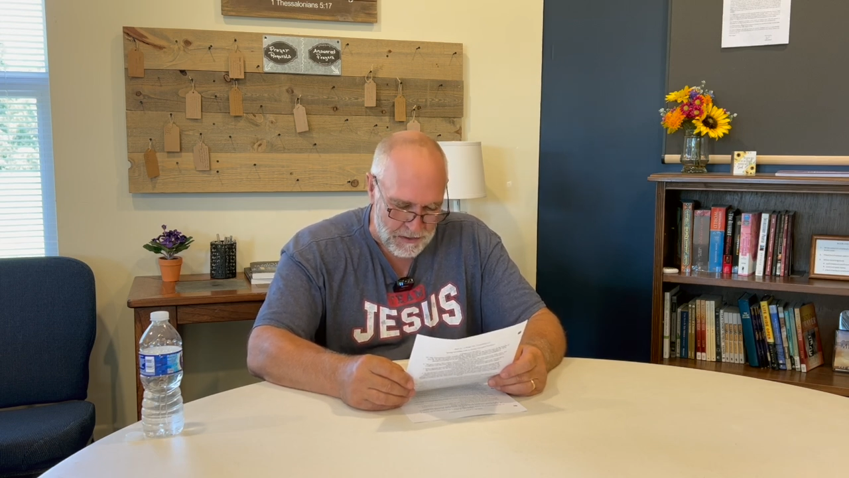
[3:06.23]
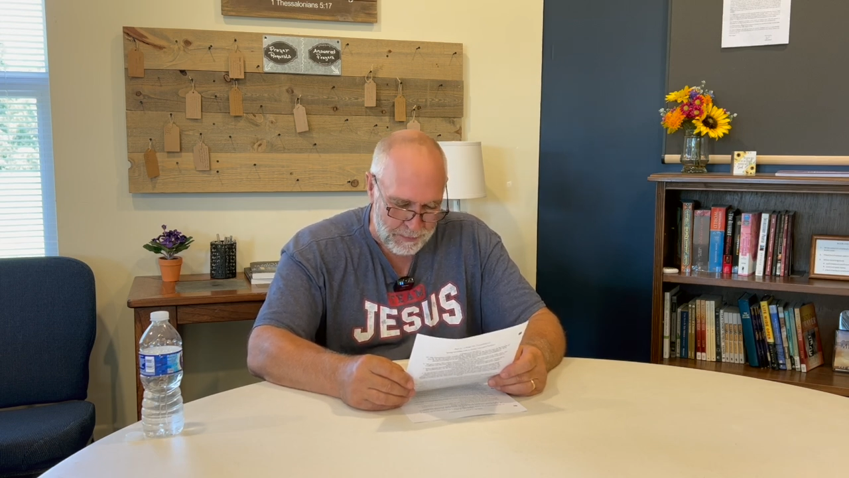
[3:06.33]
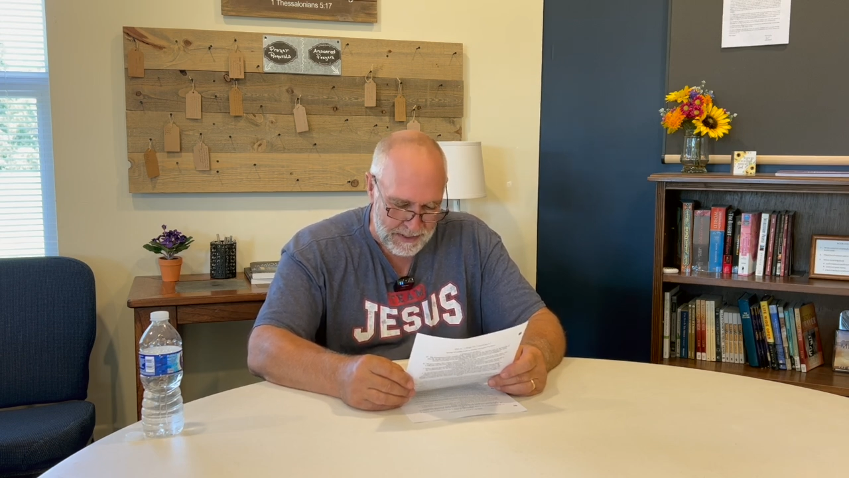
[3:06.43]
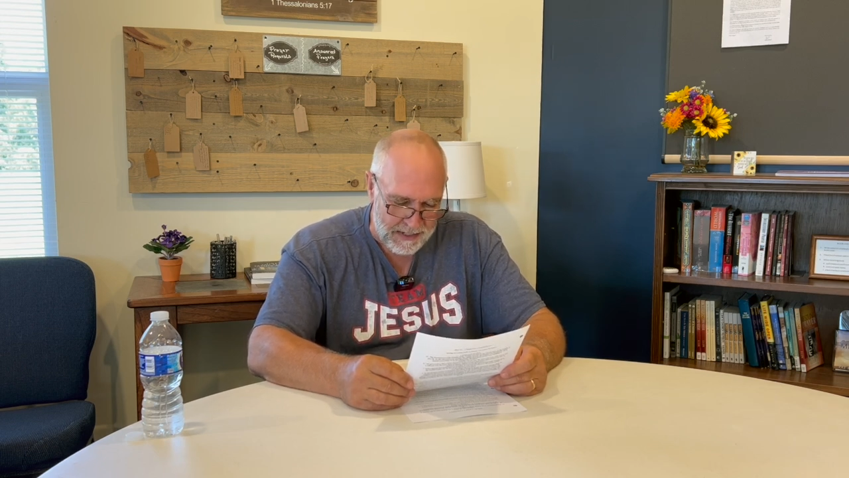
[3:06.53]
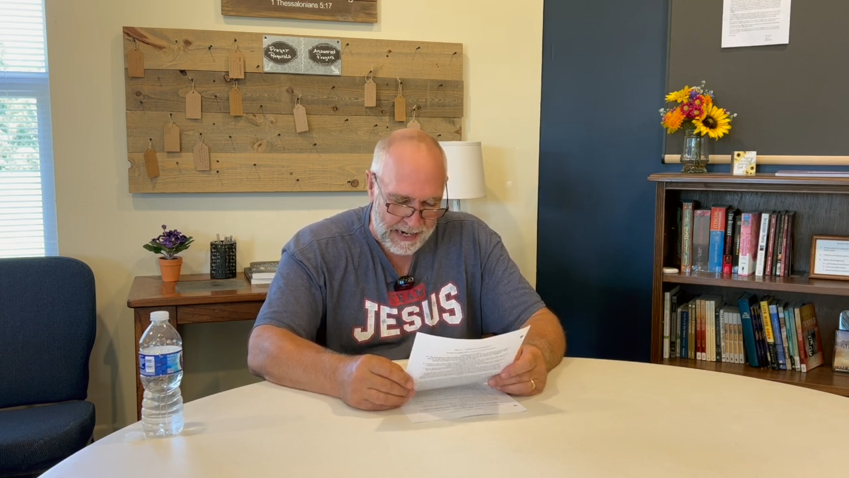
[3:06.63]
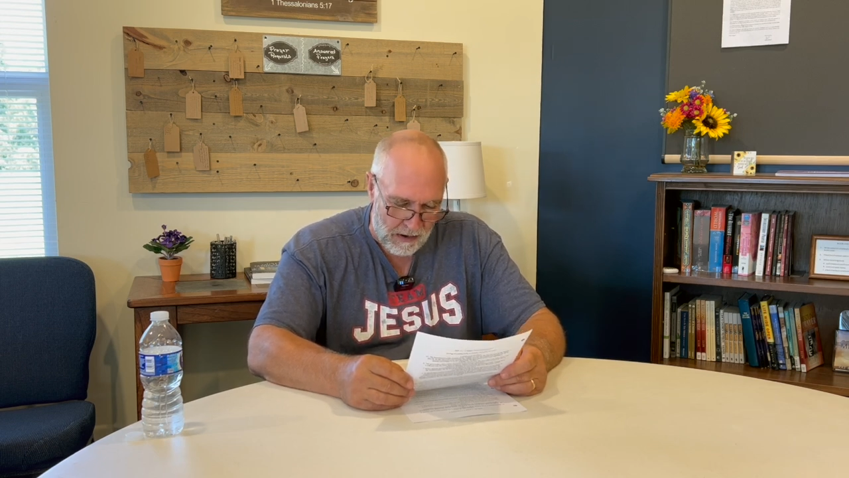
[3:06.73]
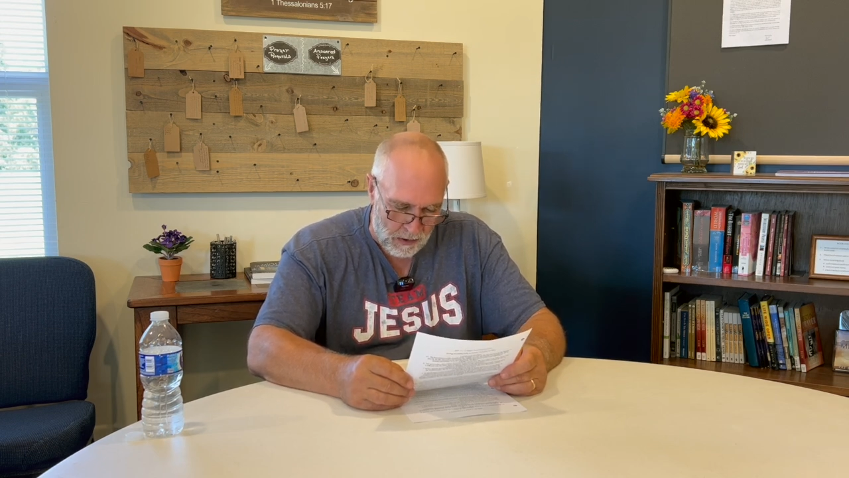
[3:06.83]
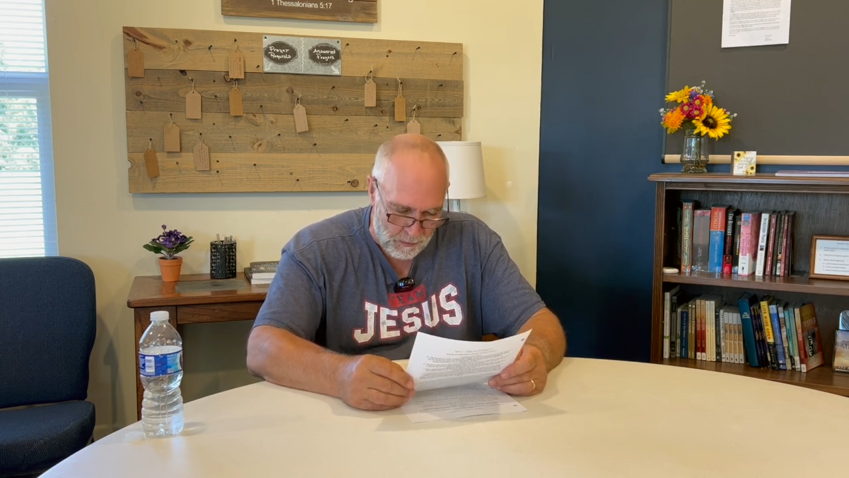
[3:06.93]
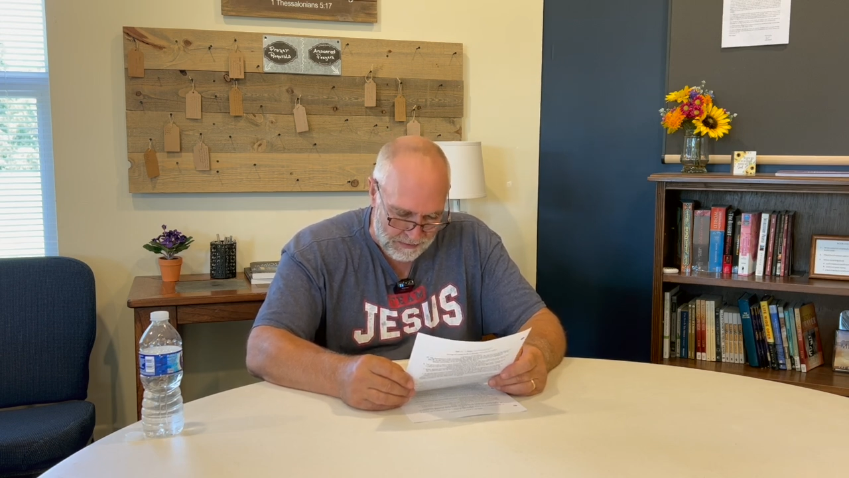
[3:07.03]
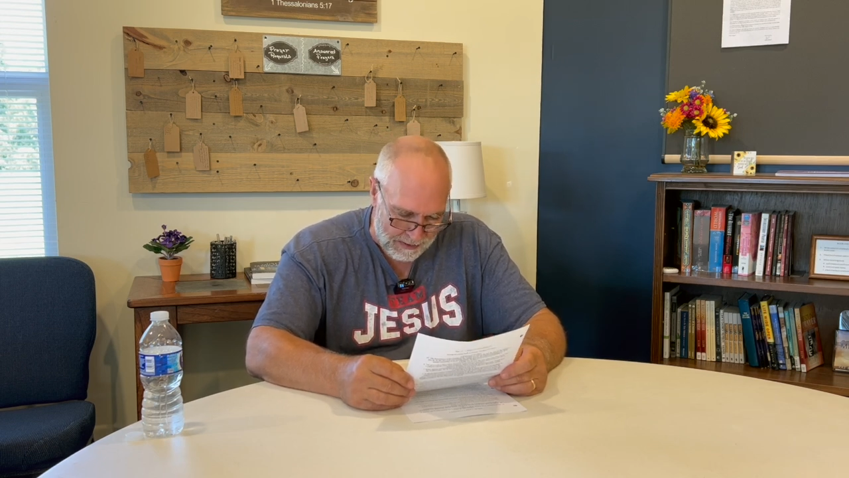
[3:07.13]
spend an
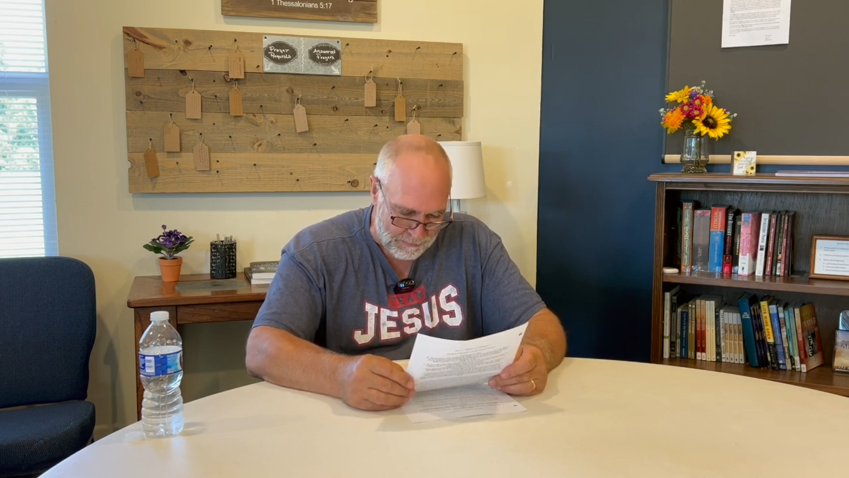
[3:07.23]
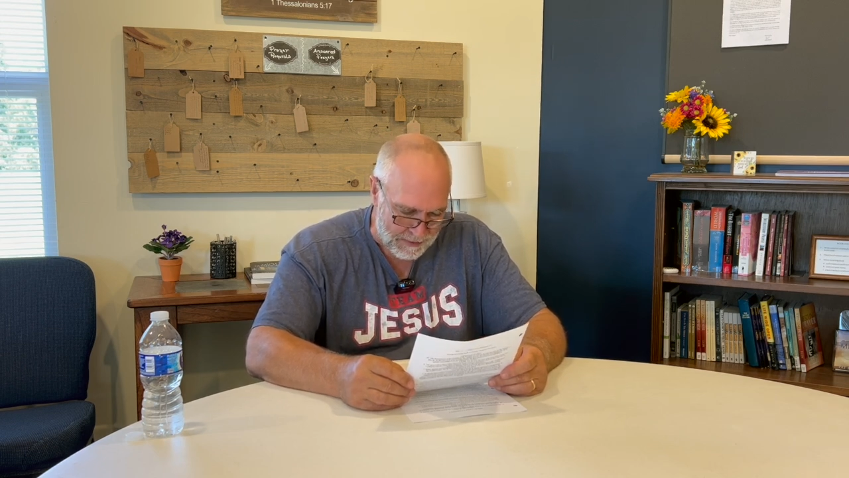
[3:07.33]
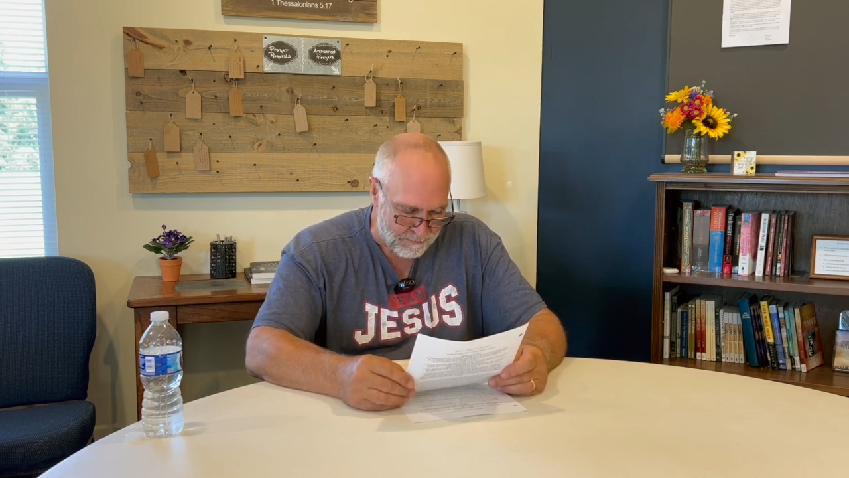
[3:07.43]
hour with him,